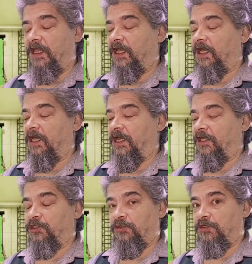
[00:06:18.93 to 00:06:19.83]

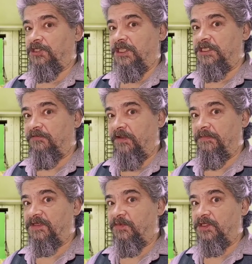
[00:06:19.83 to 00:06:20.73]
and it shoots 60
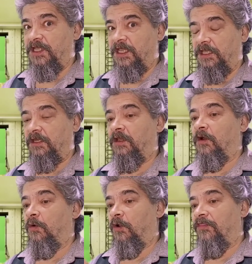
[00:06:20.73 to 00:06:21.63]
frames per second
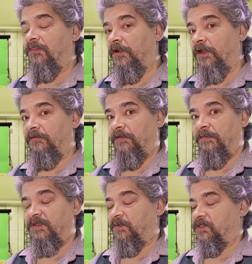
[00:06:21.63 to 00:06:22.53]
or 30
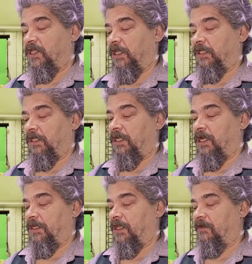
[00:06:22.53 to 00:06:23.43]
frames per second in
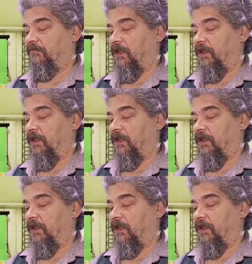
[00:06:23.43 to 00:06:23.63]
high def.